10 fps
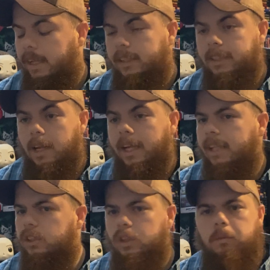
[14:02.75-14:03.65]
he's like, I got
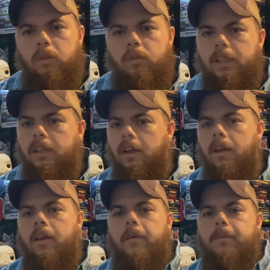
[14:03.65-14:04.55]
this new movie.
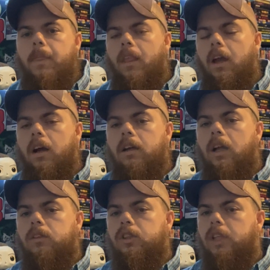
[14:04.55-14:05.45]
Y'all
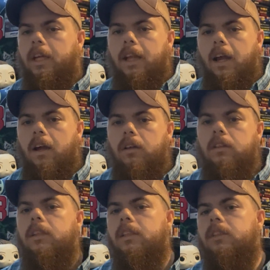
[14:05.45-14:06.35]
should check it out.
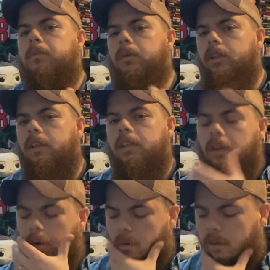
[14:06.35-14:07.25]
It's pretty good
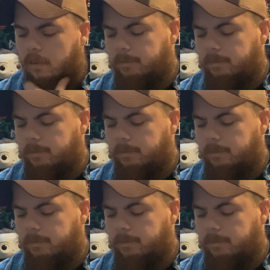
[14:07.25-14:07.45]
horror.